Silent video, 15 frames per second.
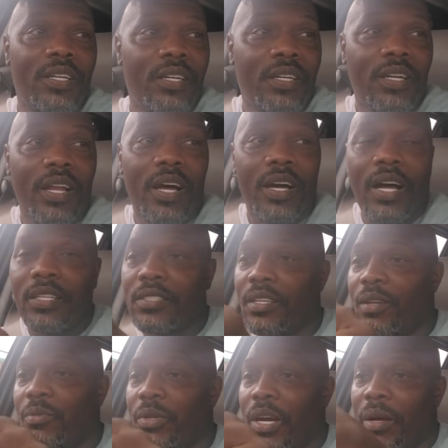o'clock, I tell
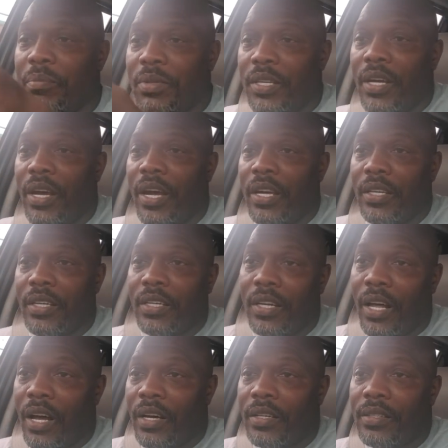her we got to be there at 8
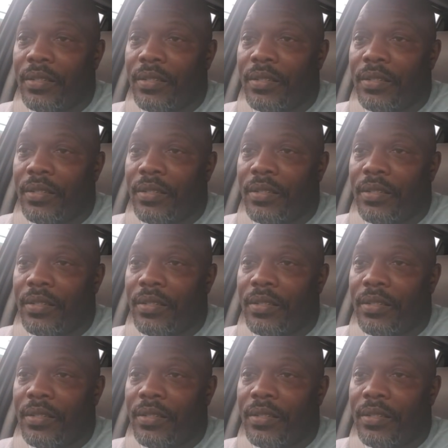o'clock.